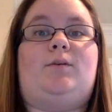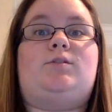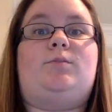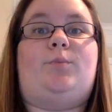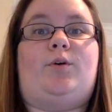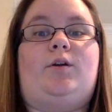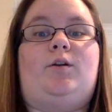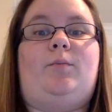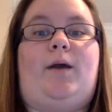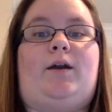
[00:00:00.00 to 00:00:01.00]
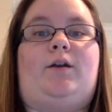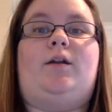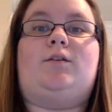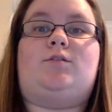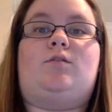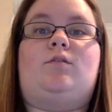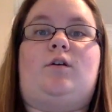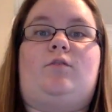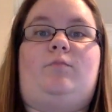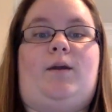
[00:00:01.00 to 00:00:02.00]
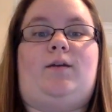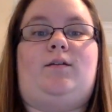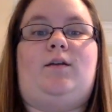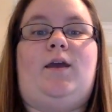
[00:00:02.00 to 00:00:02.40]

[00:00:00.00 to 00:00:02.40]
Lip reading: is to pour your batter into the loaf pan.